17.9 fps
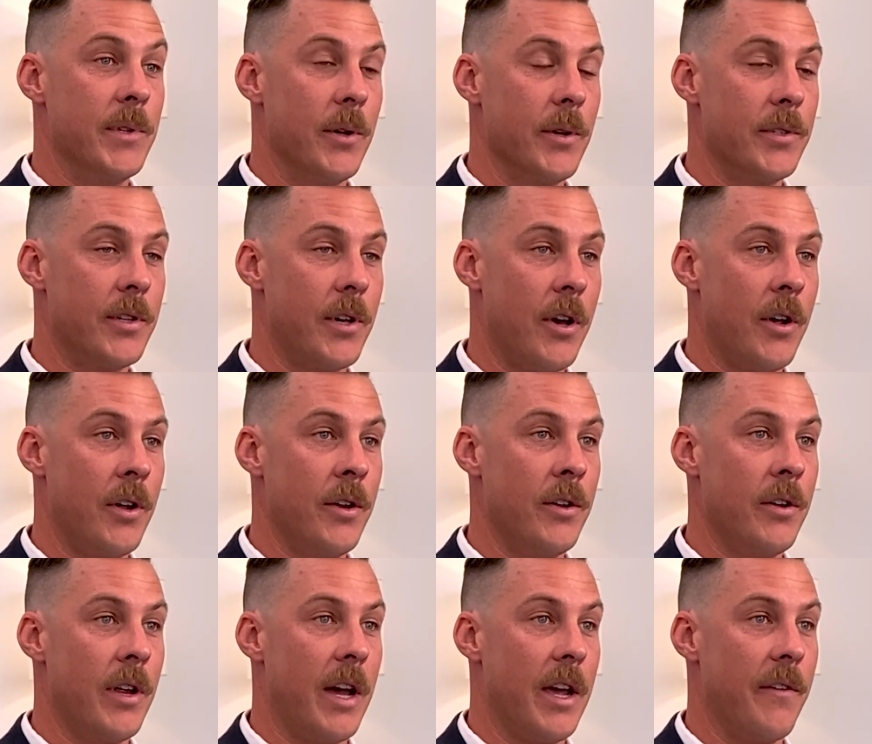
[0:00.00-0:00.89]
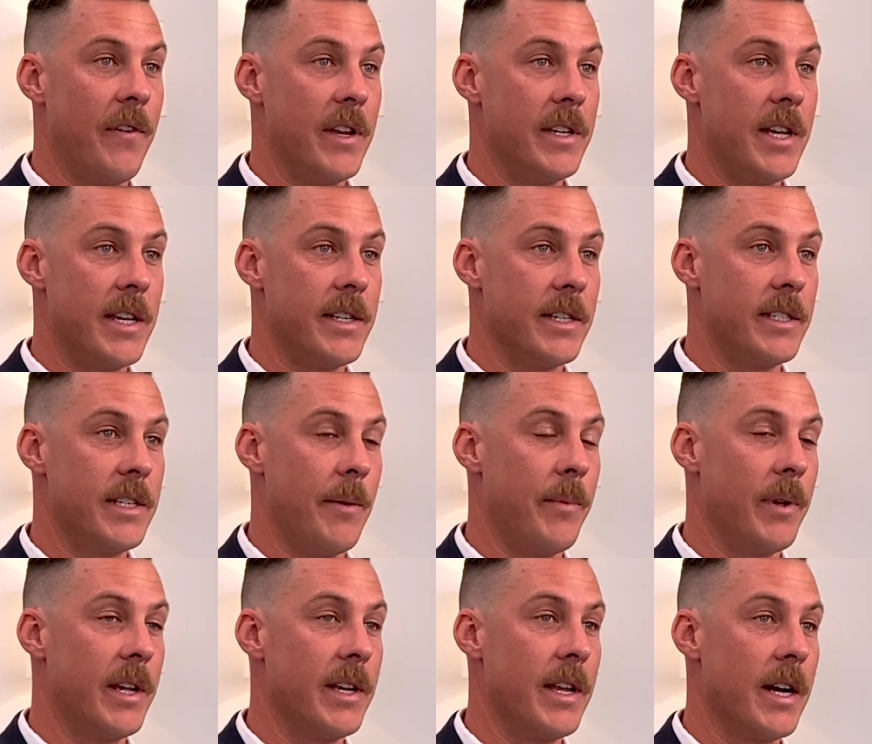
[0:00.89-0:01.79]
also a fantastic
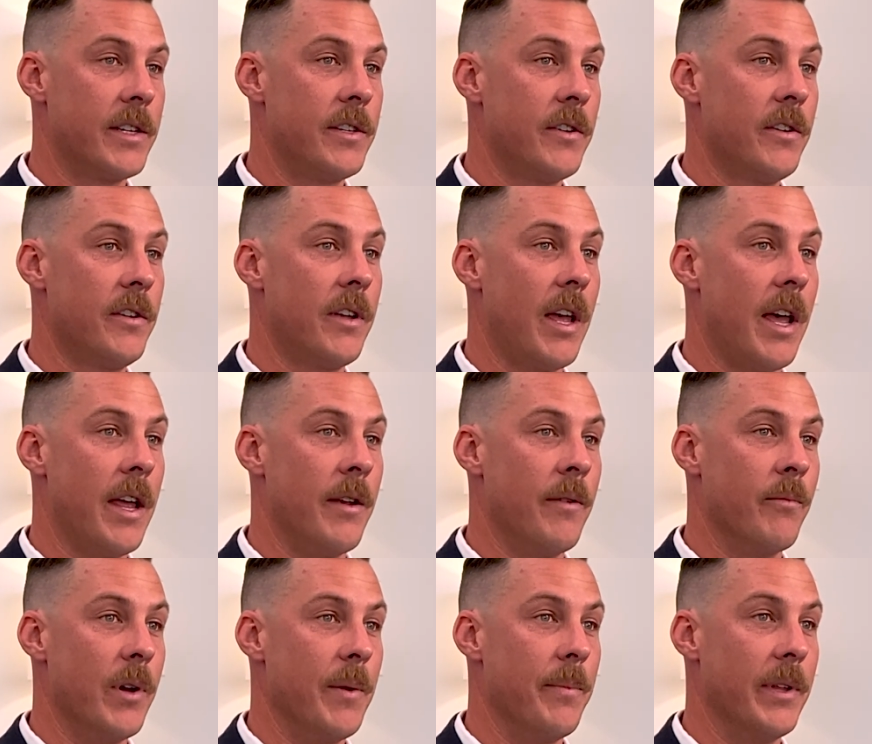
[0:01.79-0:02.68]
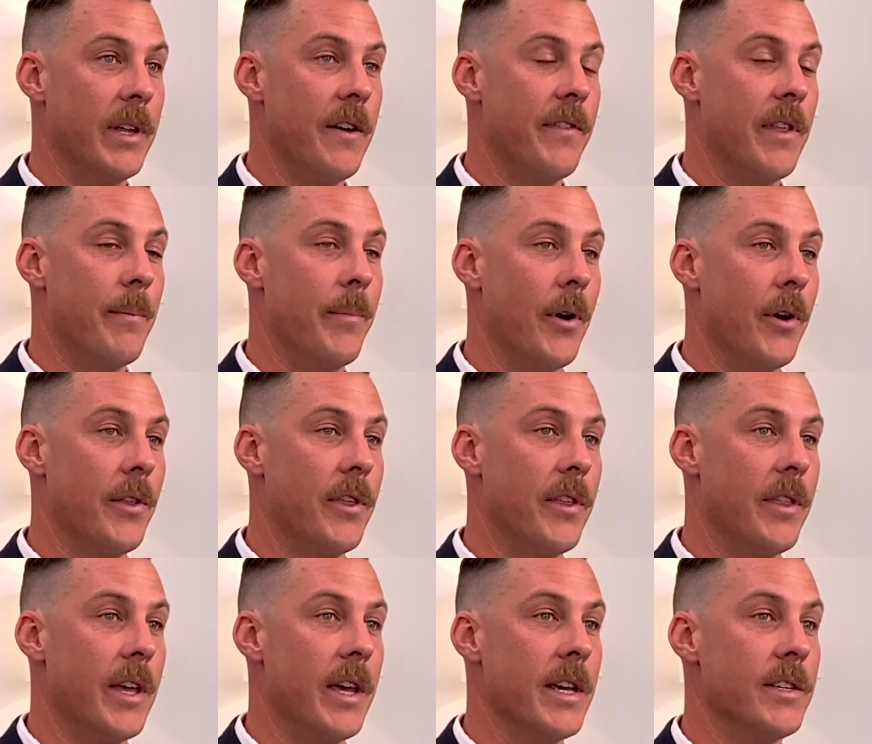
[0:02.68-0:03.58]
semiconductor, and we believe that both
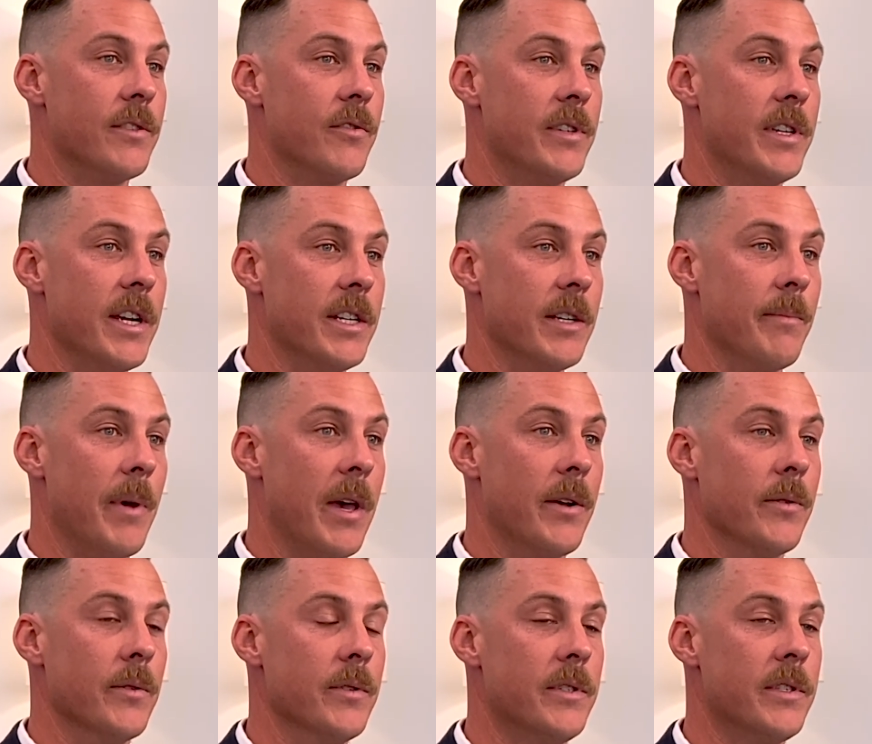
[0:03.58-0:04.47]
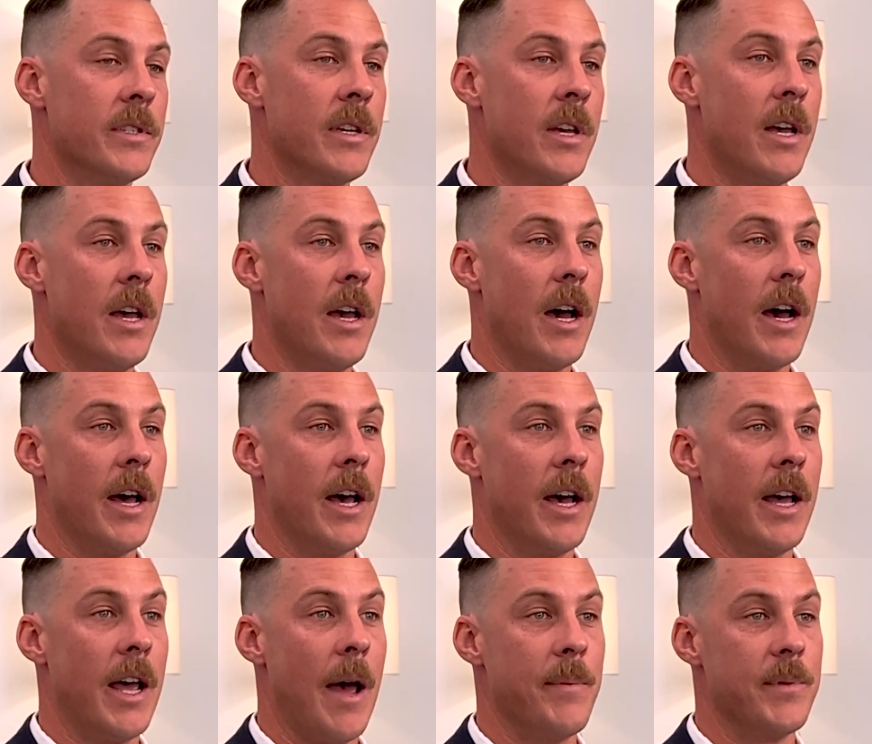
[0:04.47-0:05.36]
of these strategic metals
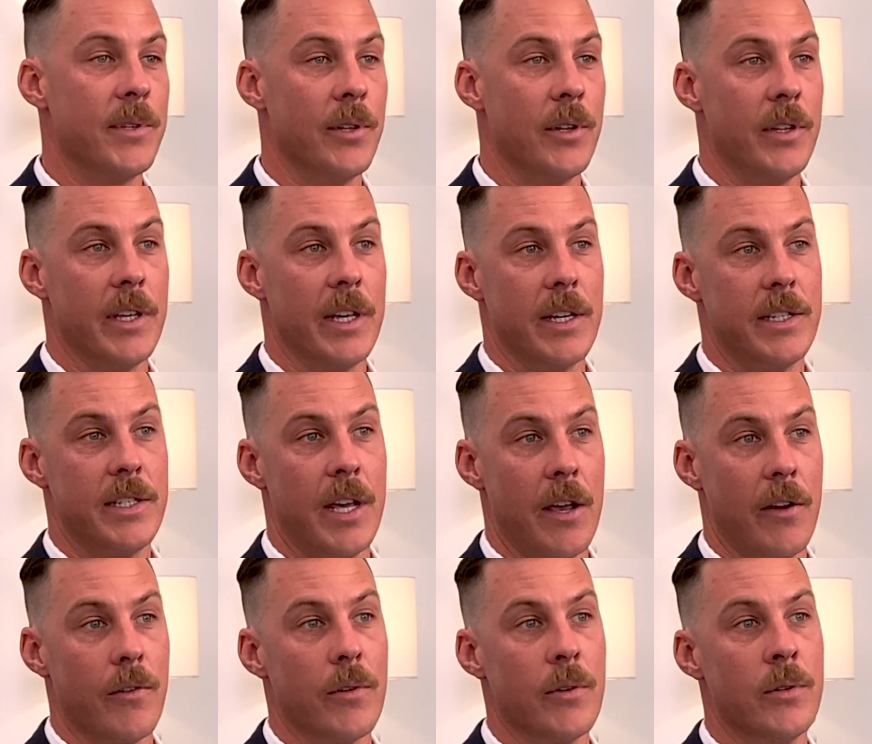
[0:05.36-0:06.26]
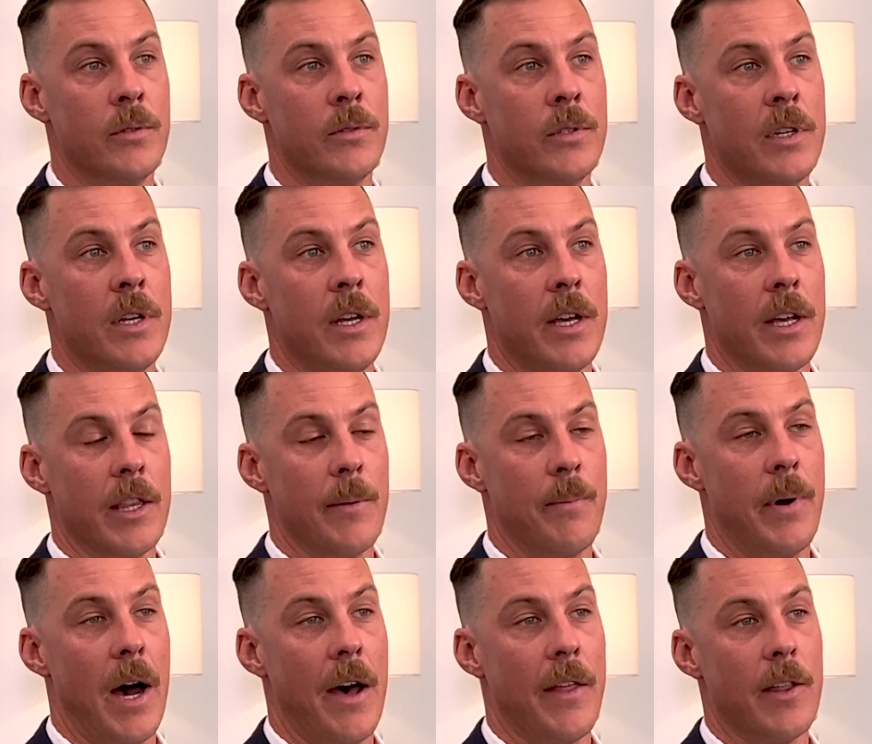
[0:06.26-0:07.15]
are absolutely integral in the
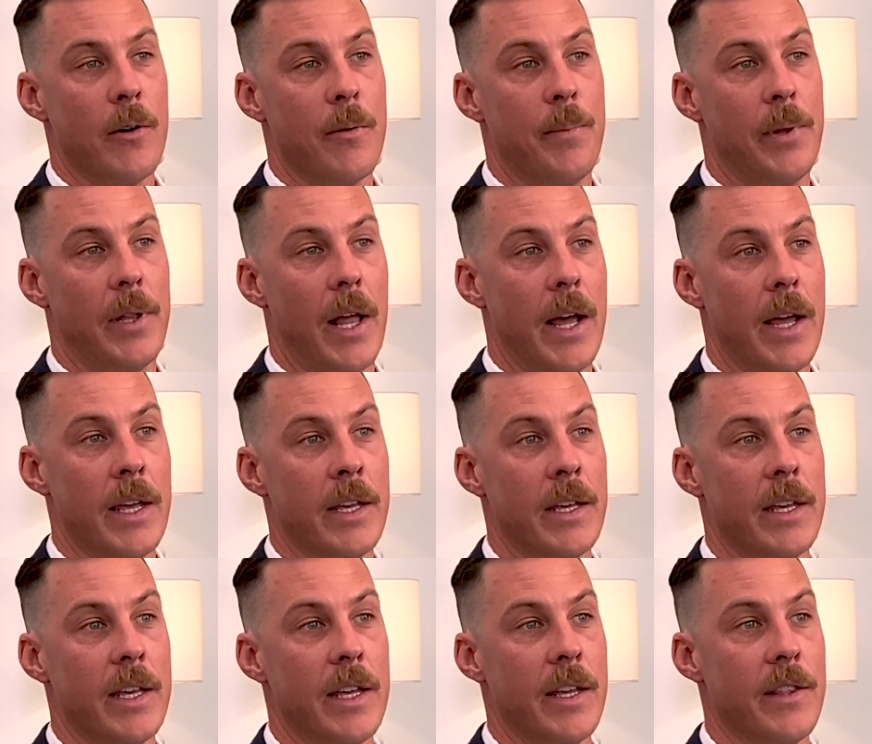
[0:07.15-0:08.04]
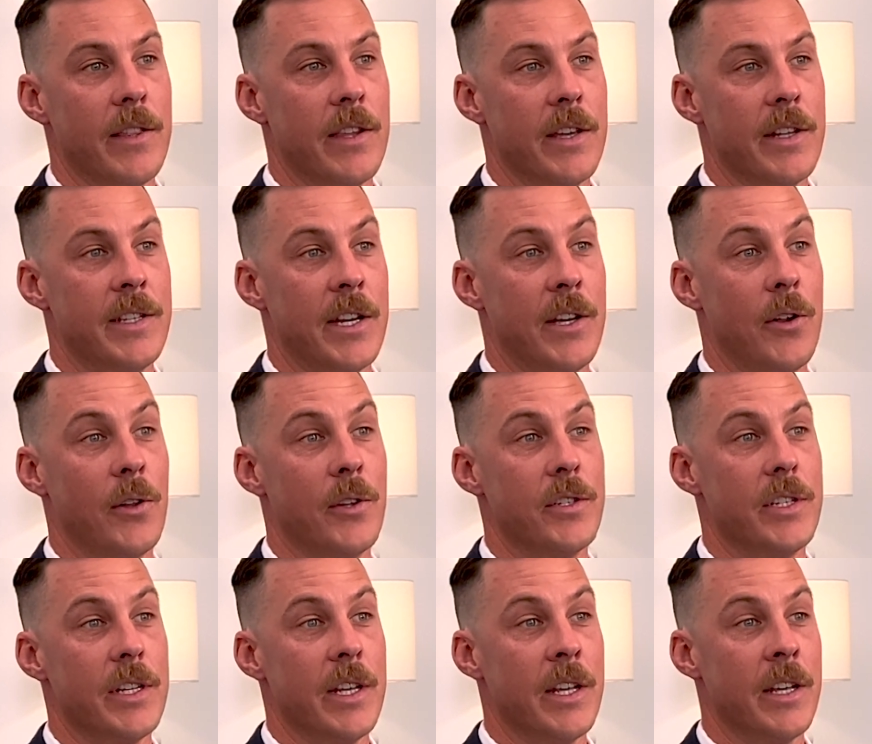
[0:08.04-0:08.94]
part they'll play in the
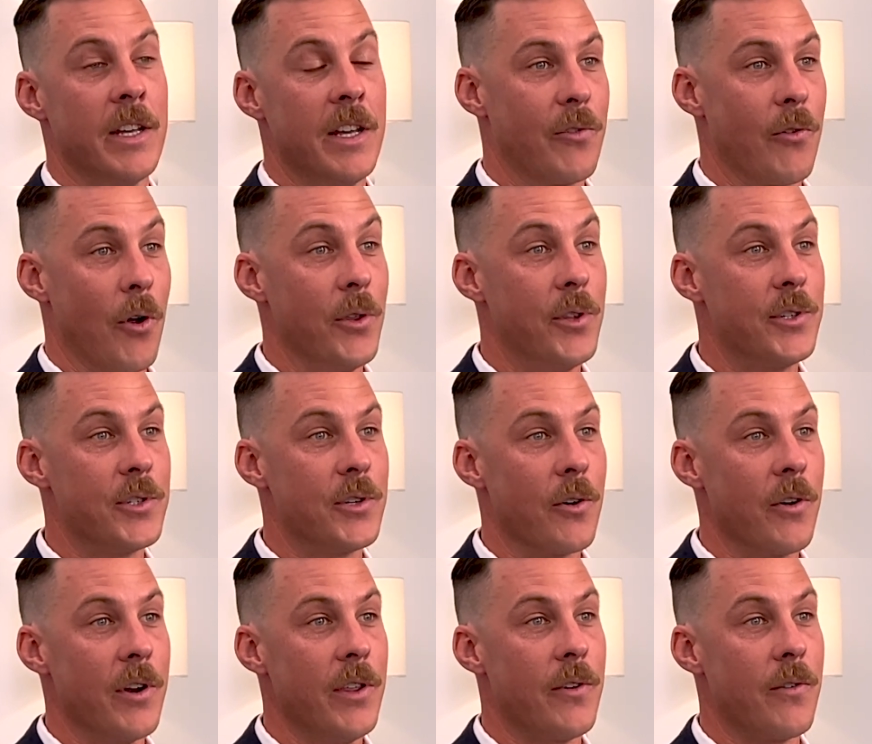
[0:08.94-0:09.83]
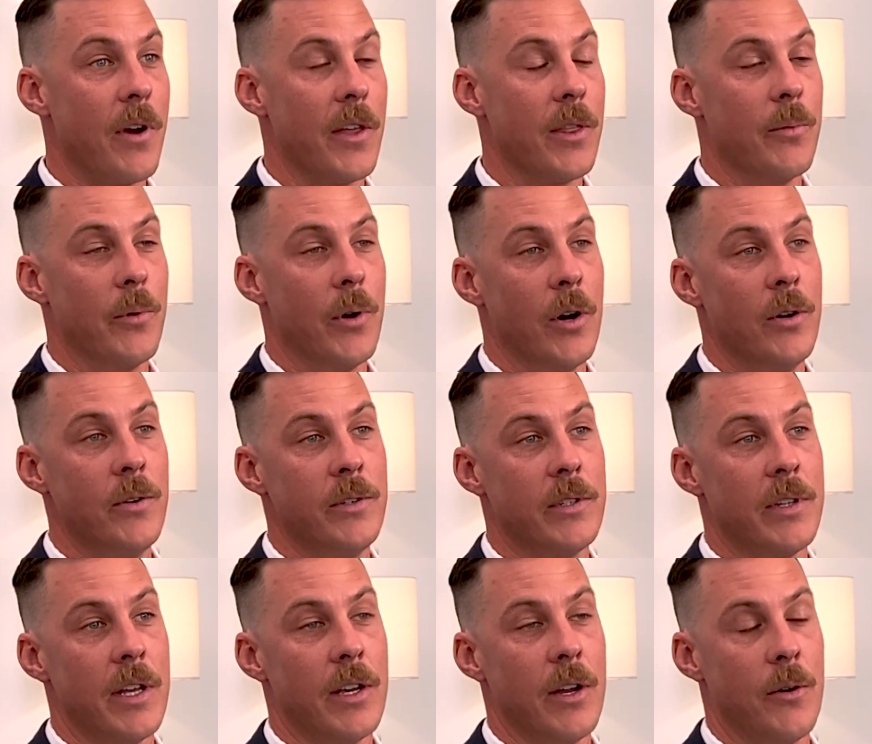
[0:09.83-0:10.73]
technology growth story throughout the world, and